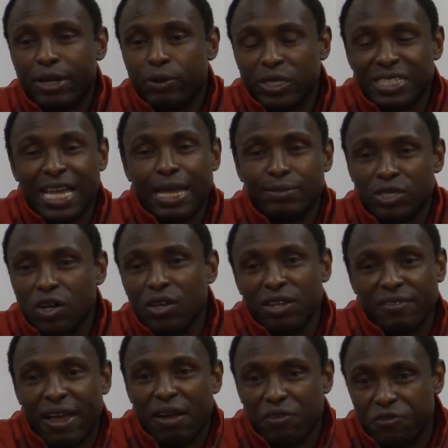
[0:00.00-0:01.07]
there were times all
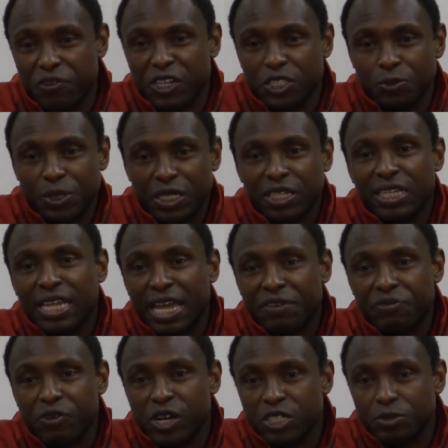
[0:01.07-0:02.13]
of our freshmen looked like
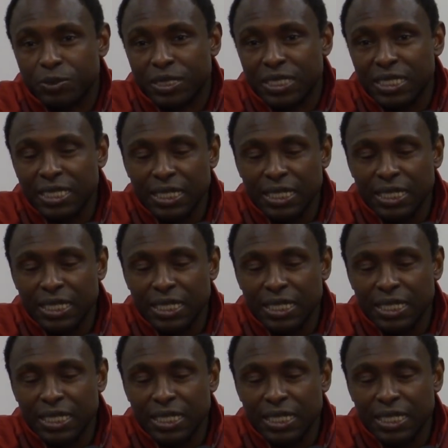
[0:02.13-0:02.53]
freshmen.